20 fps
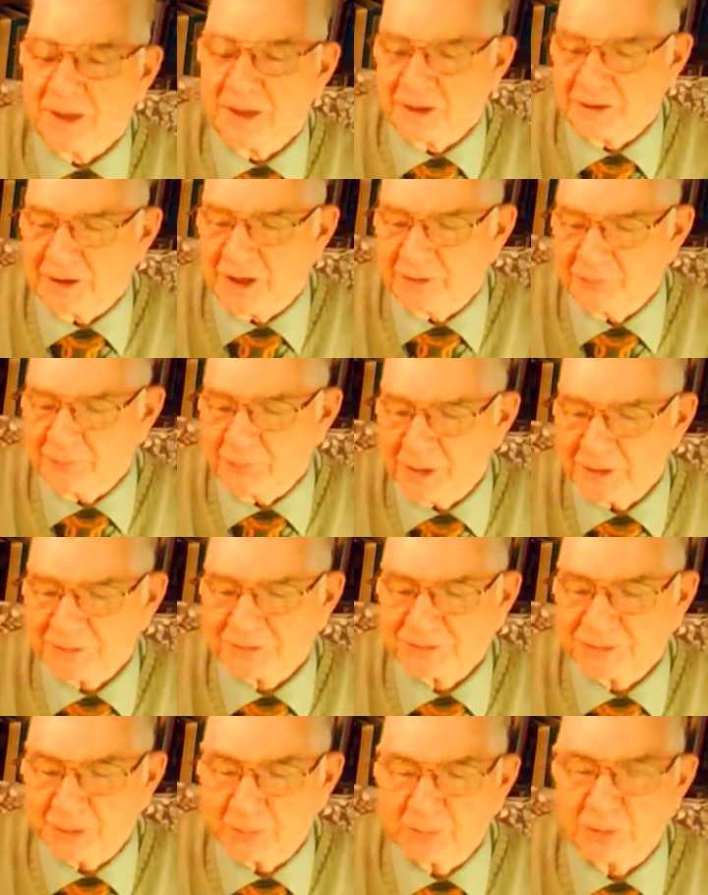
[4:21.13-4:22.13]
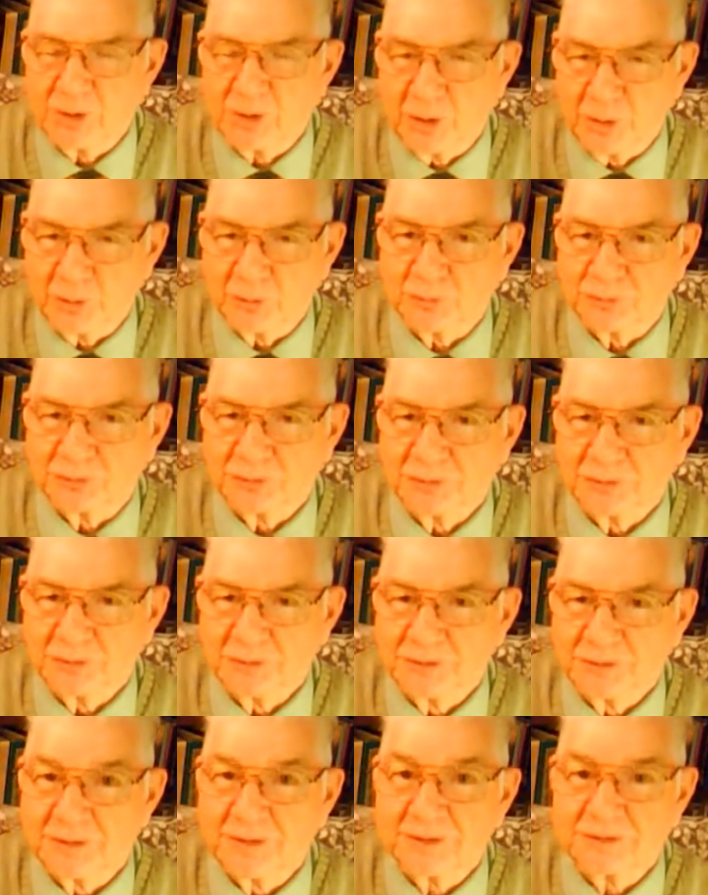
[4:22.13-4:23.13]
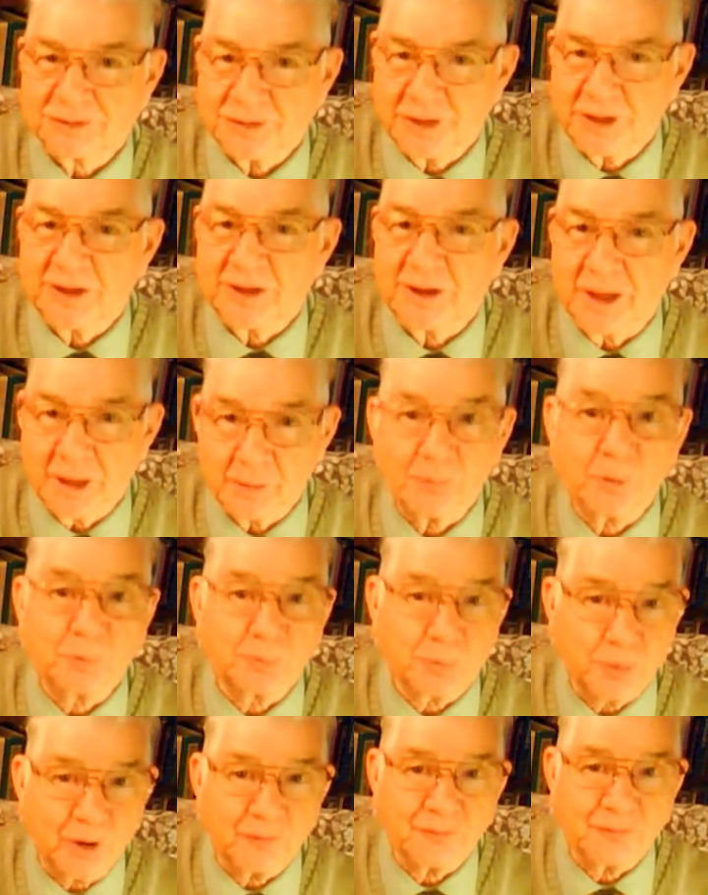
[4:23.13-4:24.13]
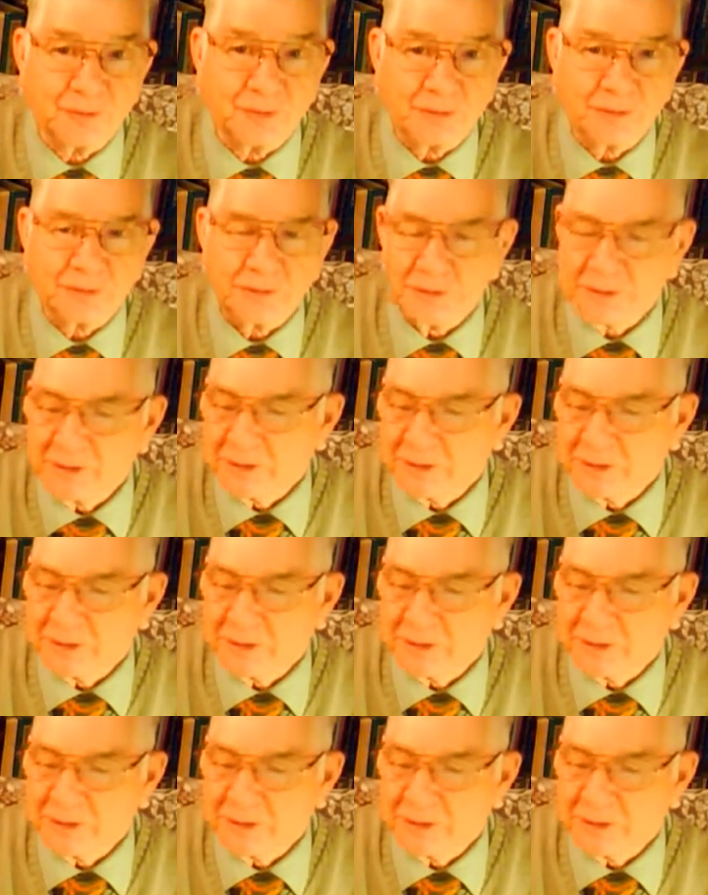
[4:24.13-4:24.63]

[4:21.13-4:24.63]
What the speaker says: And I've met some of those that said, I'm a prophet.